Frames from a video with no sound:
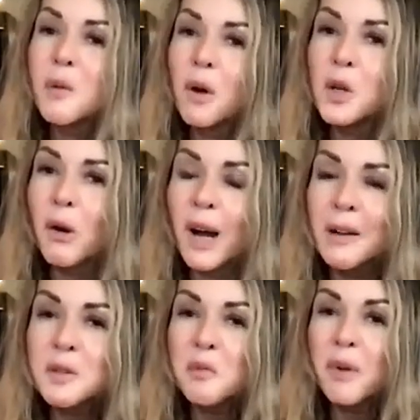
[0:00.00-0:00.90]
When you're
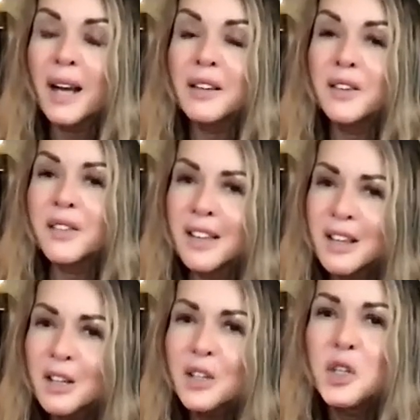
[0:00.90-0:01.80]
out of balance,
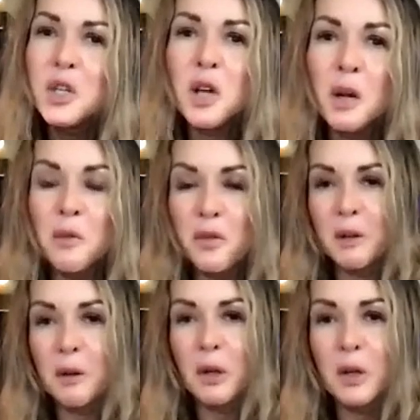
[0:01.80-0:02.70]
you don't
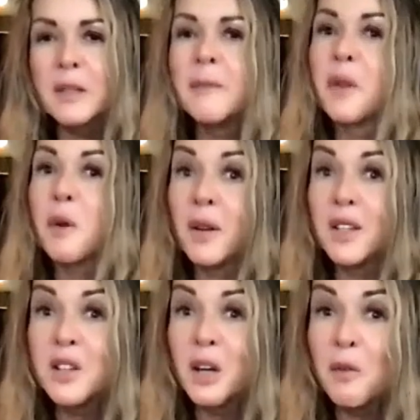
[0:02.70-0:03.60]
feel good. When
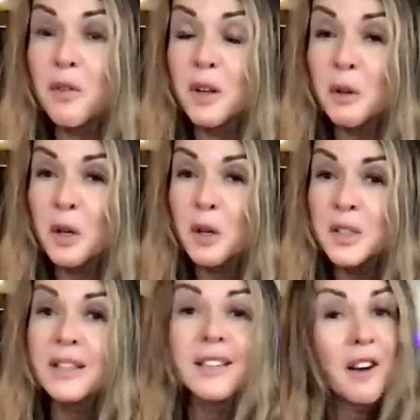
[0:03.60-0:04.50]
you don't feel
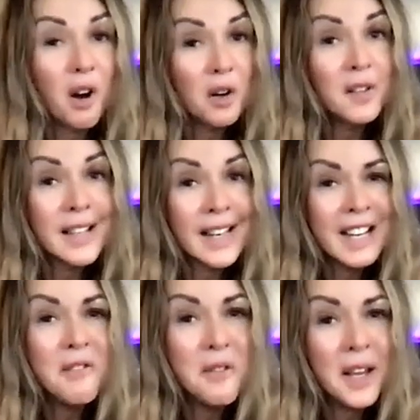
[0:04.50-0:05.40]
good,
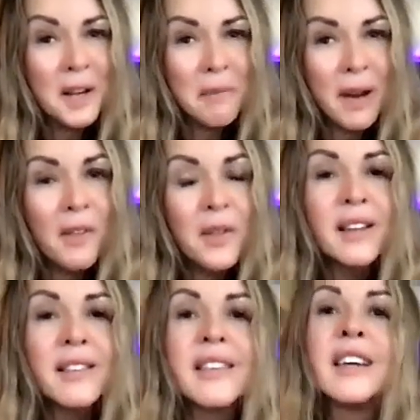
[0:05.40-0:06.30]
honestly, think about
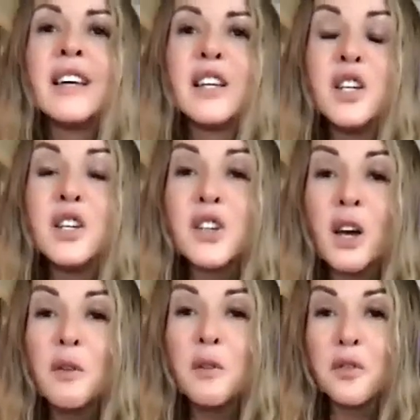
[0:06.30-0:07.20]
this, you
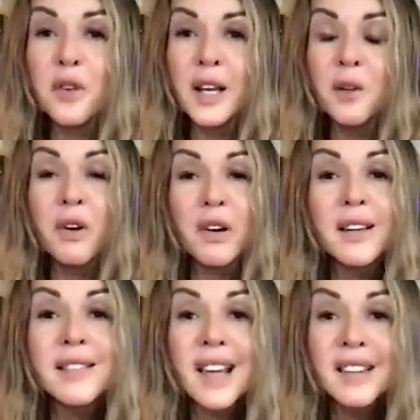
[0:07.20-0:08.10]
don't feel very
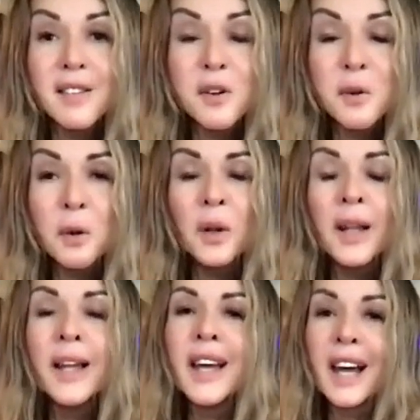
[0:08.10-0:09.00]
sensual
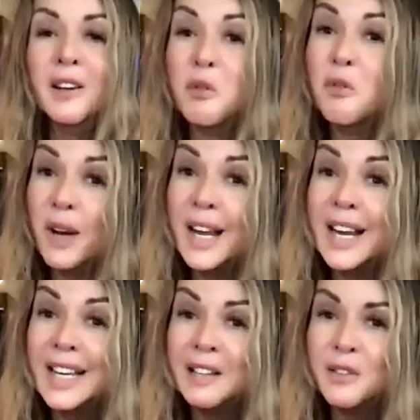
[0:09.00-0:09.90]
and you
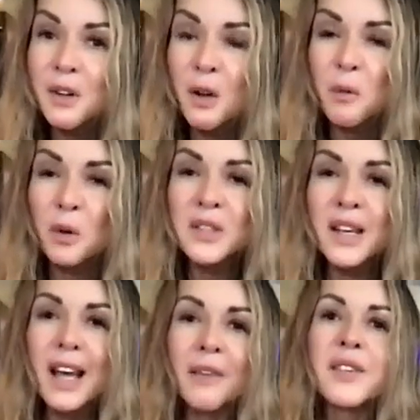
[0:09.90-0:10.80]
really don't want to
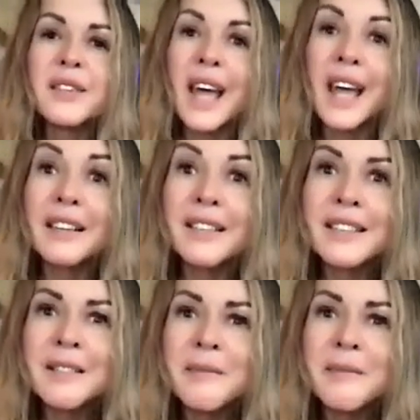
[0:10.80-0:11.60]
have sex.